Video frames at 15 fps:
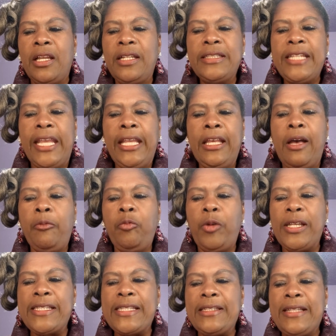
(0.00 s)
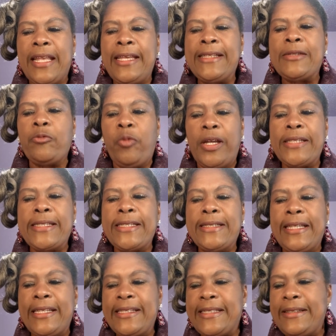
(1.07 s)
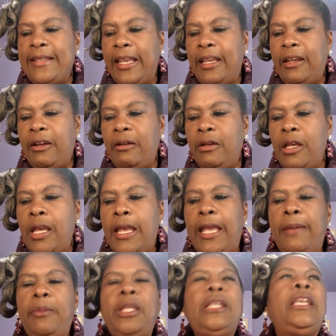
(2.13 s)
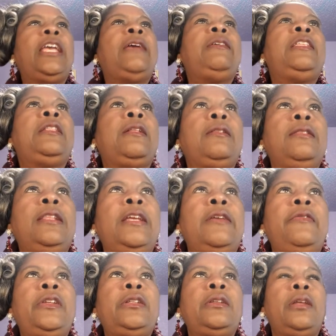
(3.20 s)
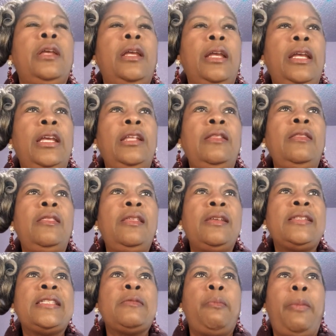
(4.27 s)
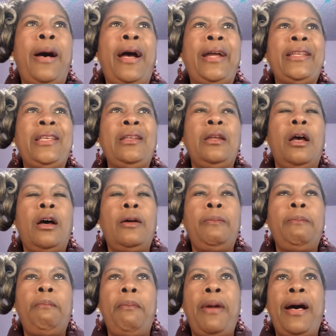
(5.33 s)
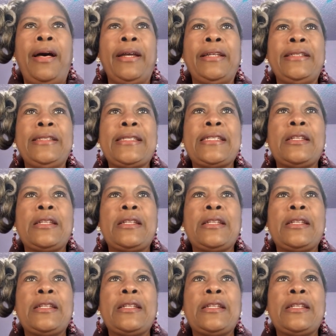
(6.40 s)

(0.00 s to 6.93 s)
take up resident, residence there, and begin living in this body of mine.